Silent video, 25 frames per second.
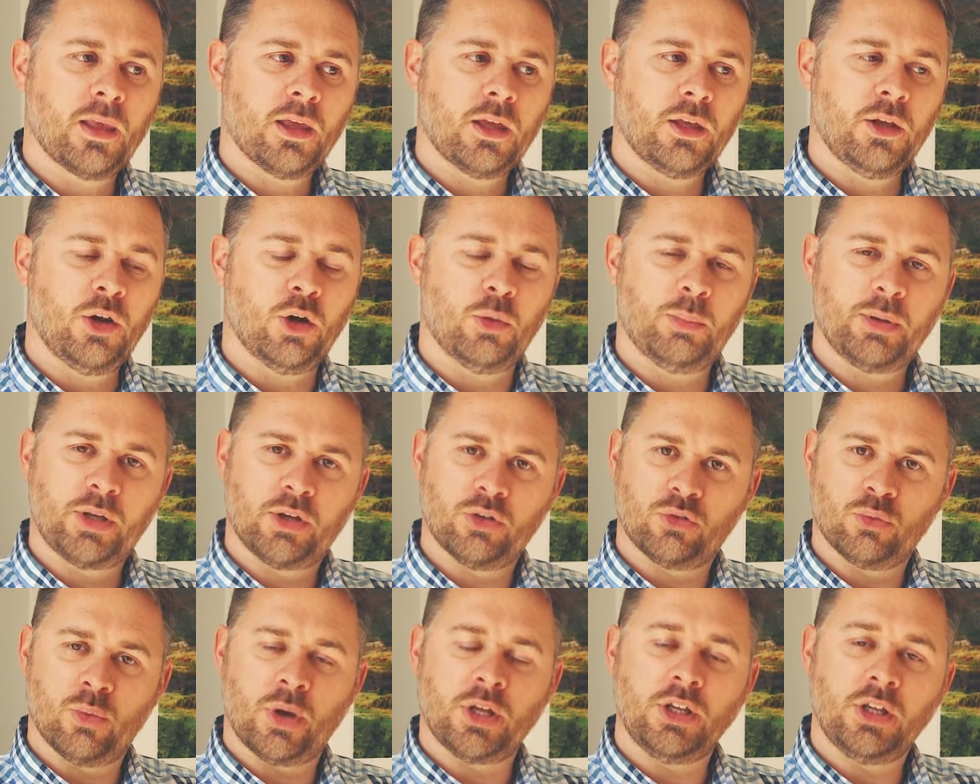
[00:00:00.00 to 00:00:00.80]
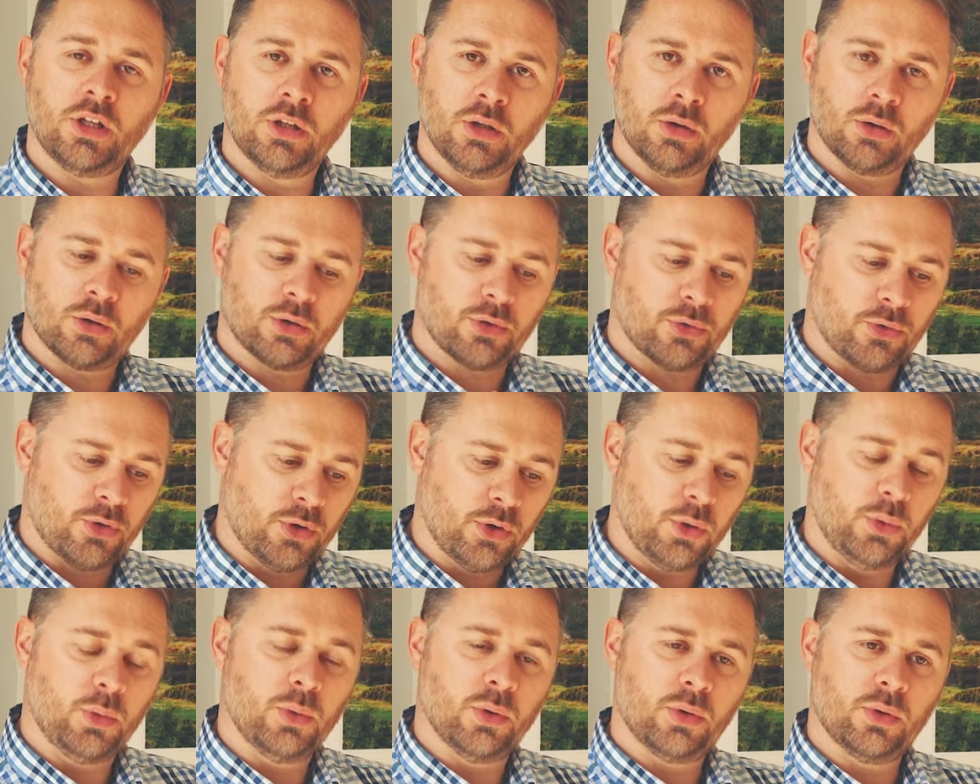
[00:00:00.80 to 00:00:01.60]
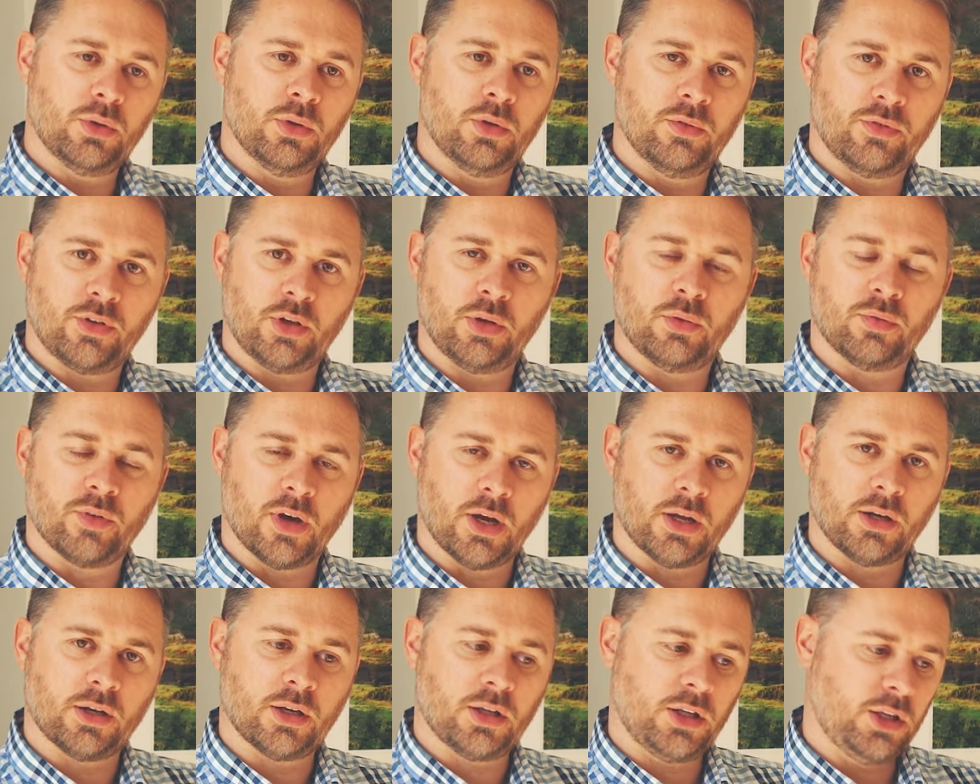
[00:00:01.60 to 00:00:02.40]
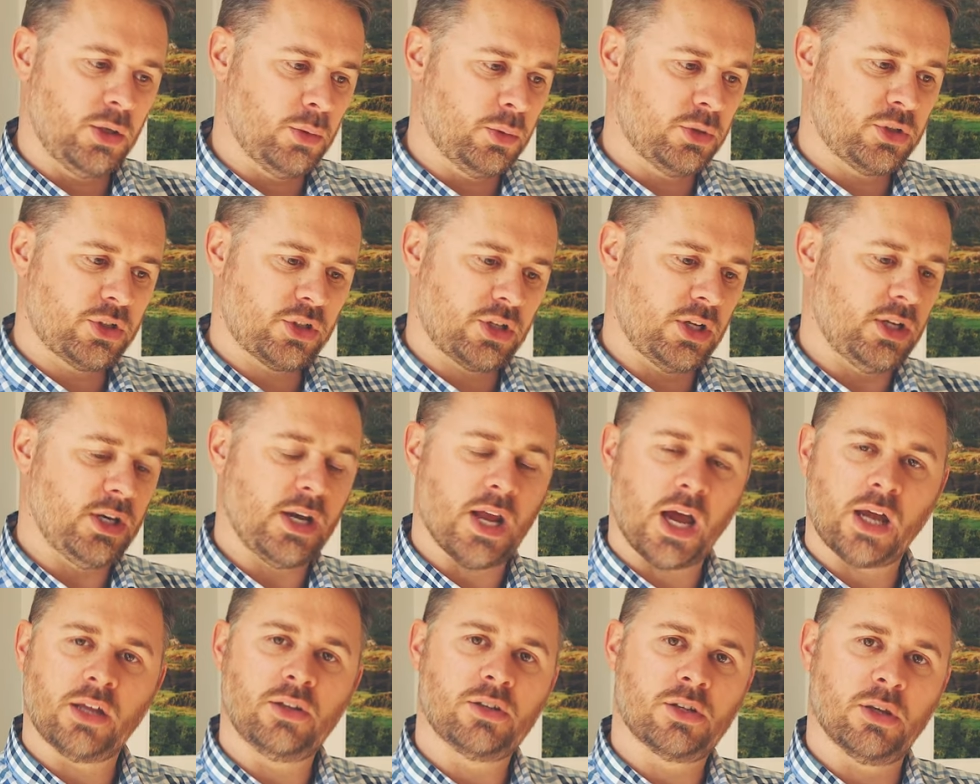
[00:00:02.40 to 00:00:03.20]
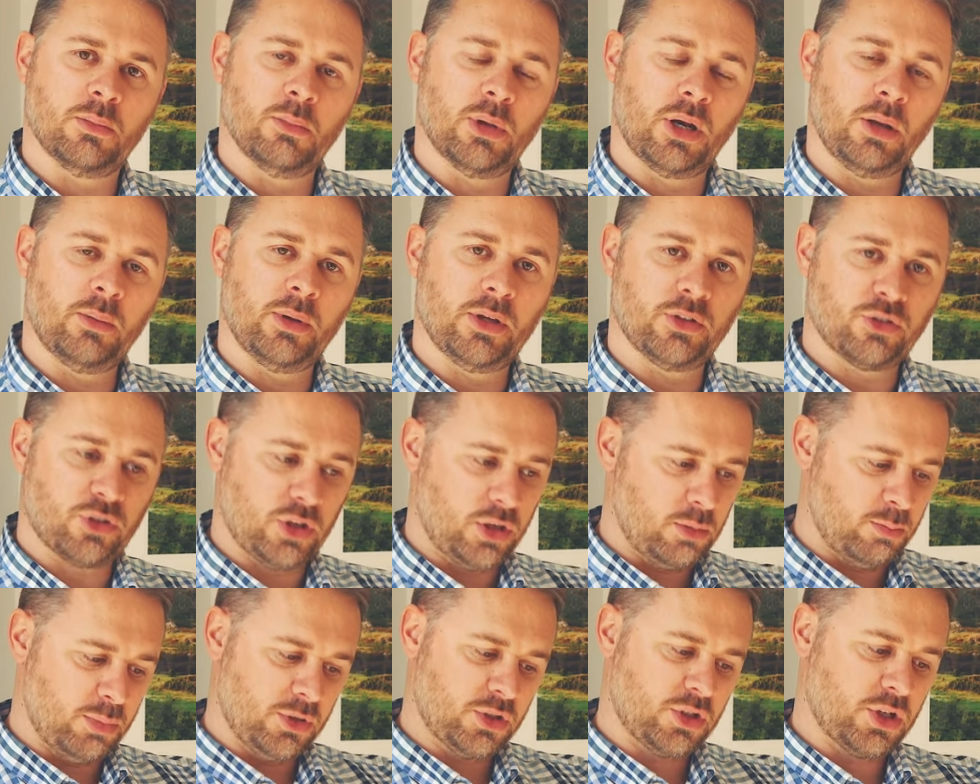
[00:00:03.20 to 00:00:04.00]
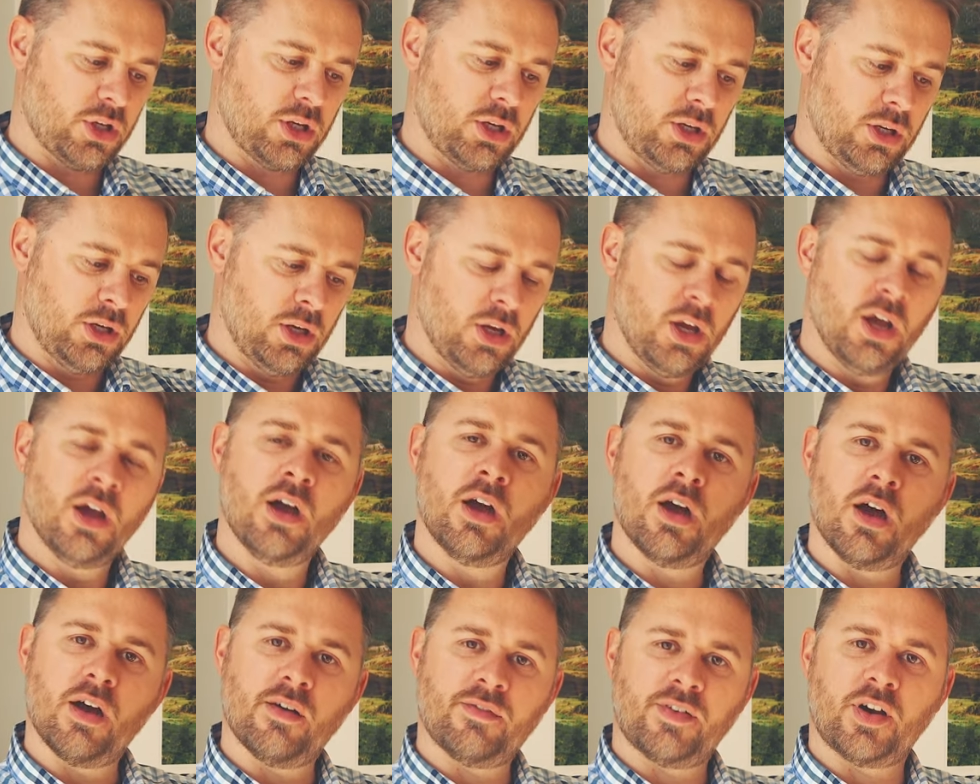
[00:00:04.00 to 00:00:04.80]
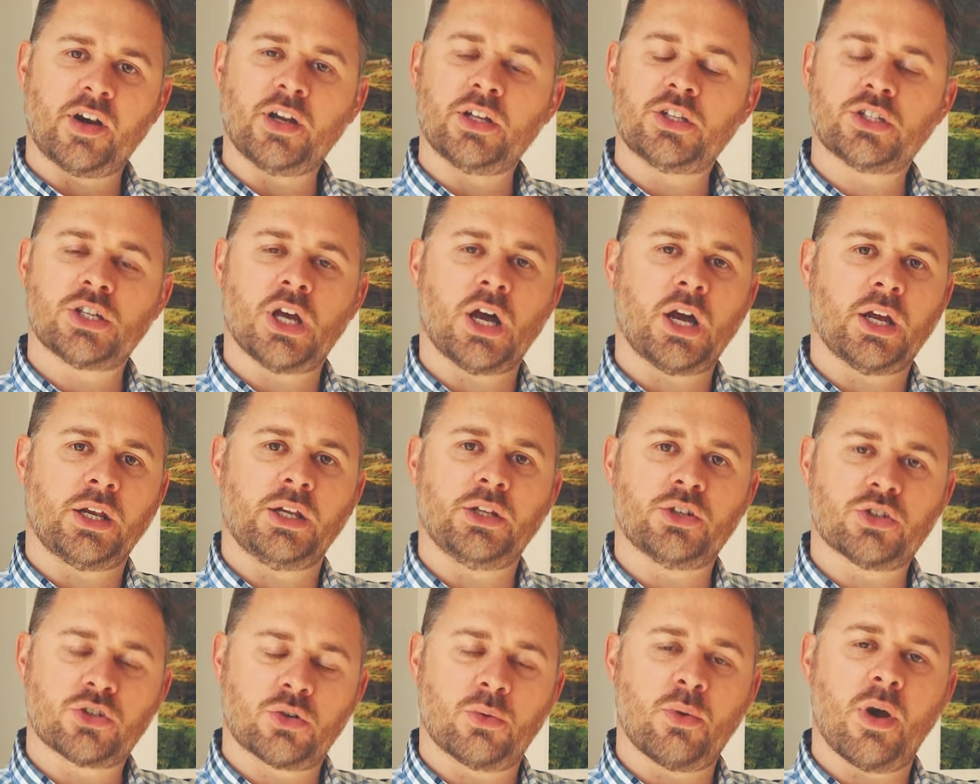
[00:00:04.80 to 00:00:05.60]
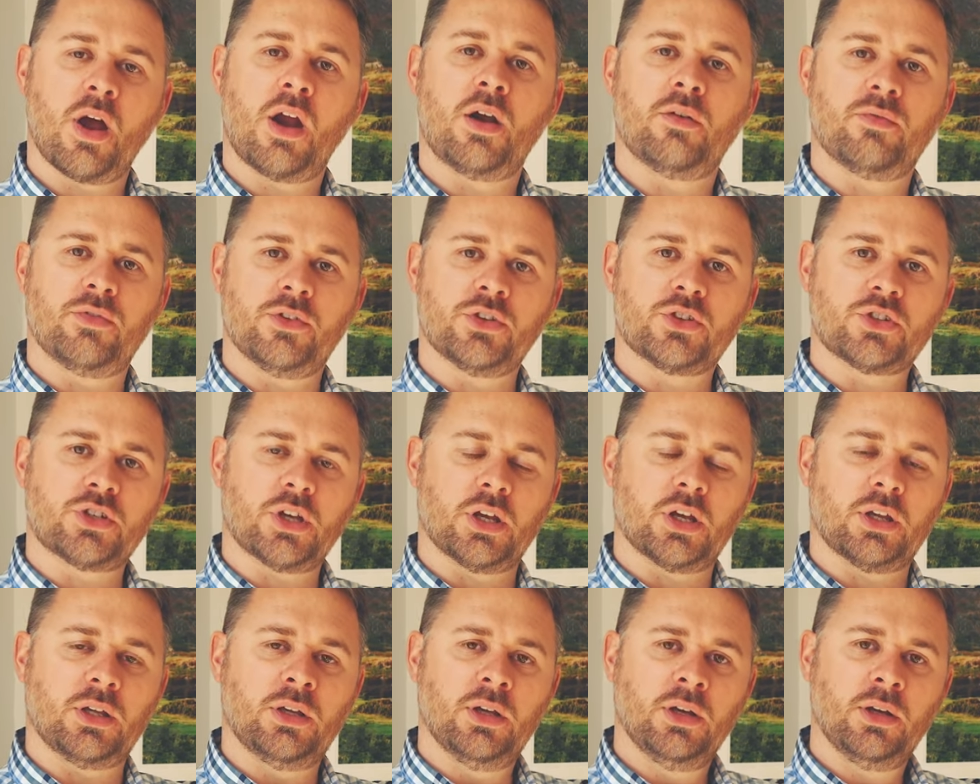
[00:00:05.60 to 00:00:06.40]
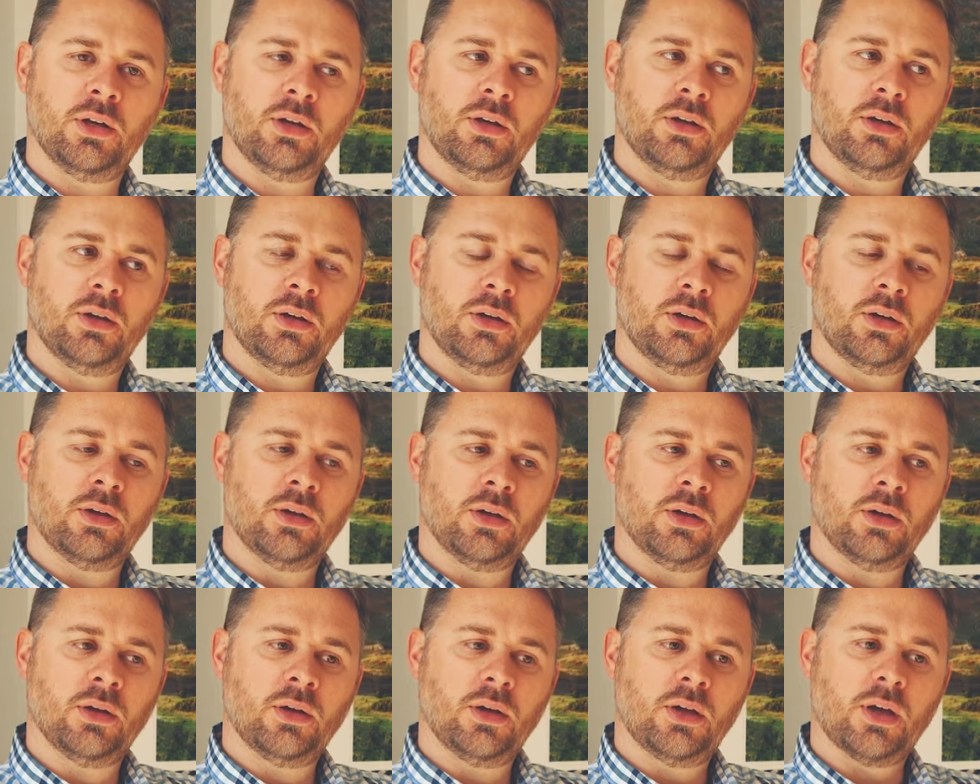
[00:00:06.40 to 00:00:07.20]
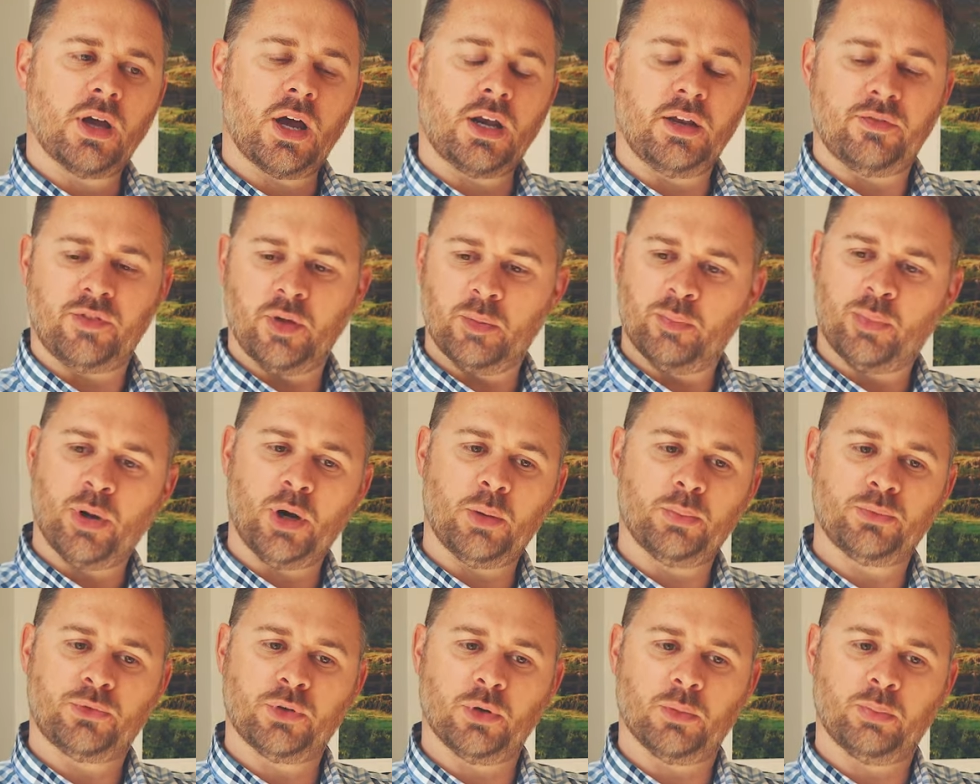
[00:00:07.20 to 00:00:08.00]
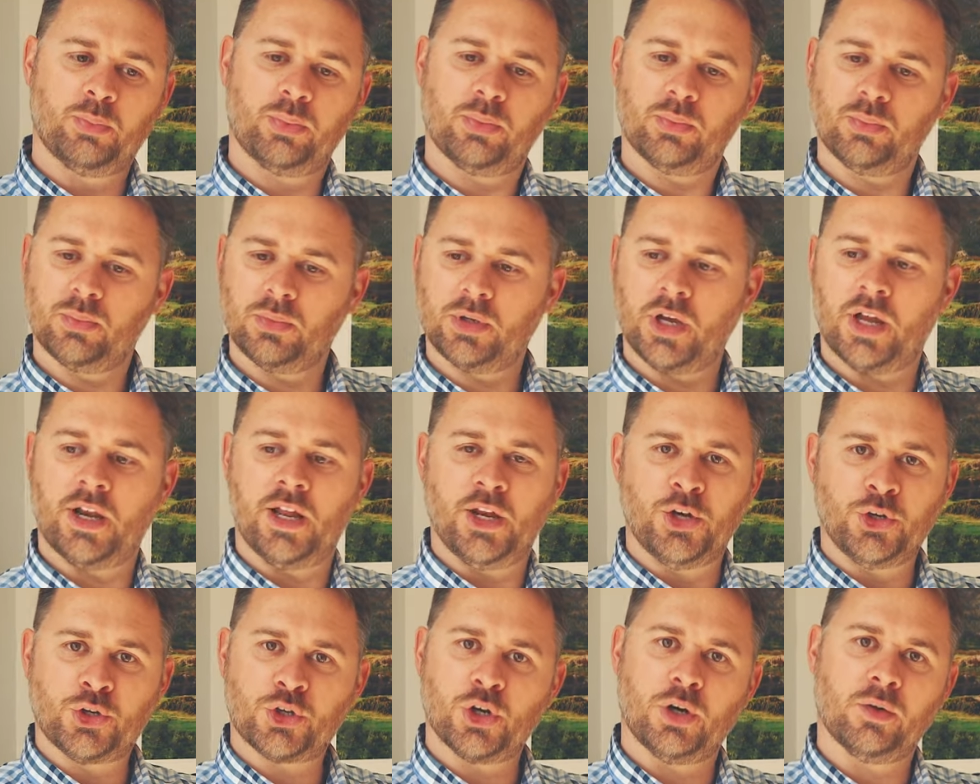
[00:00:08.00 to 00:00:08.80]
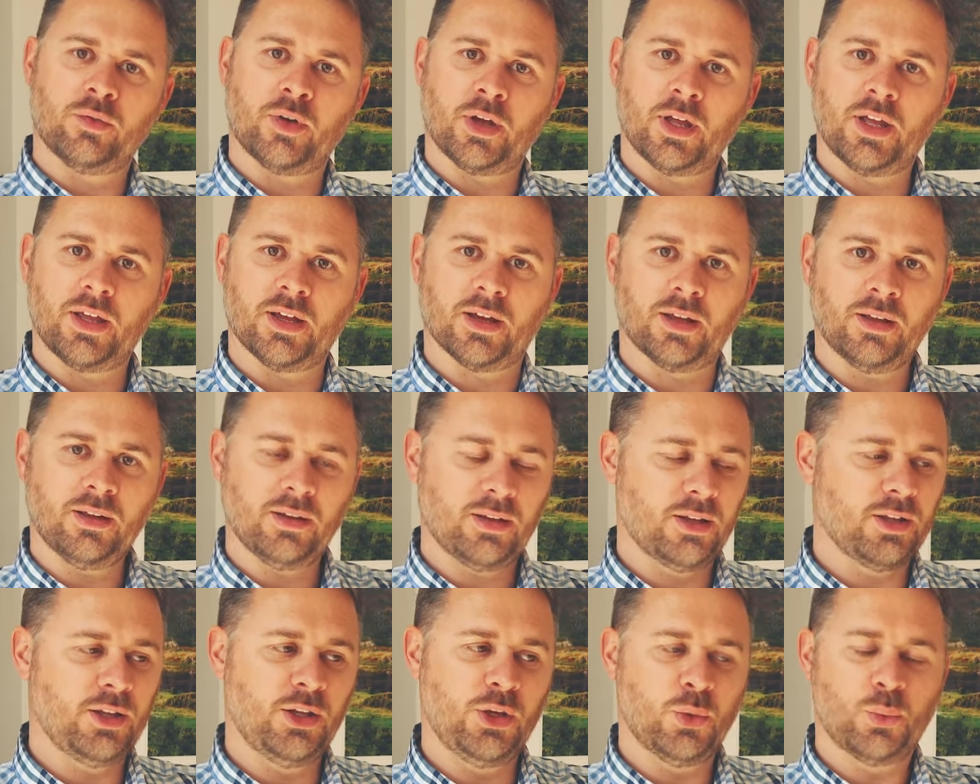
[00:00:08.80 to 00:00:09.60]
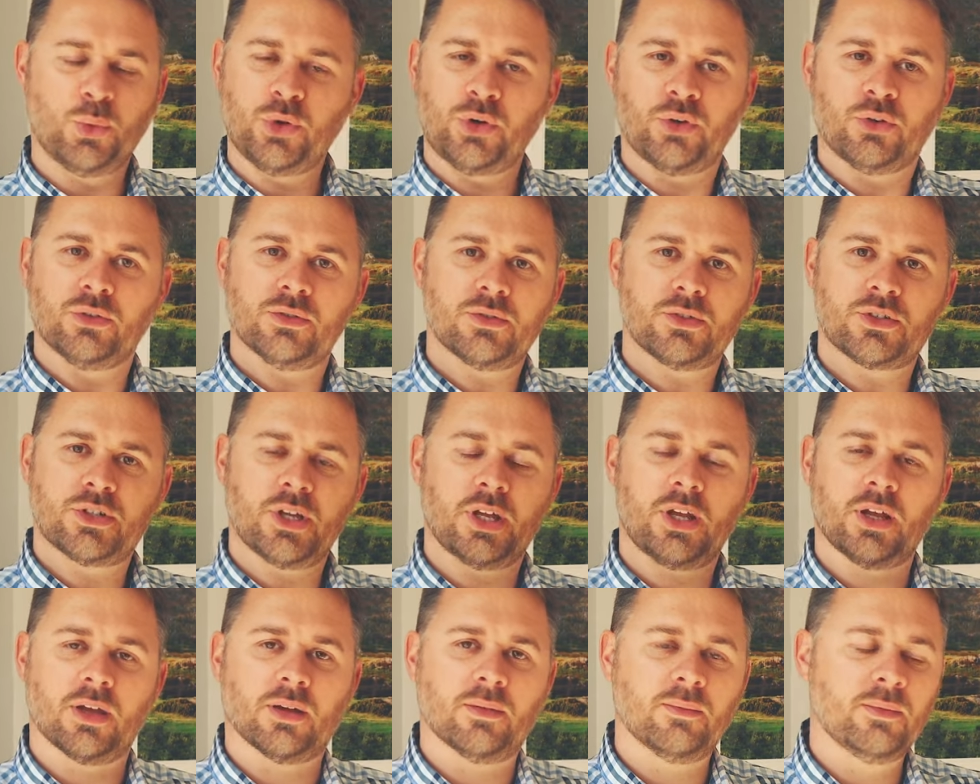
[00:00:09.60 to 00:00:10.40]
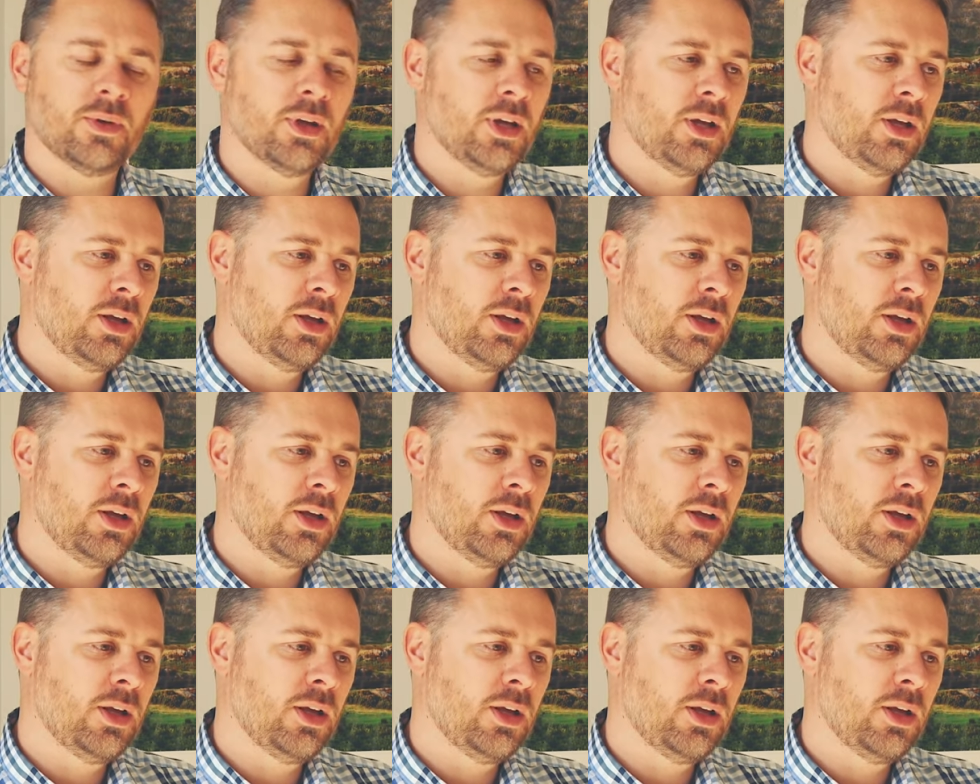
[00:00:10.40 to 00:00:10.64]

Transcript: you know, because when you look through the viewfinder, you would see 90mm. So you'd be seeing a very tiny square of the sea. And if it popped up an inch over here, you wouldn't see it.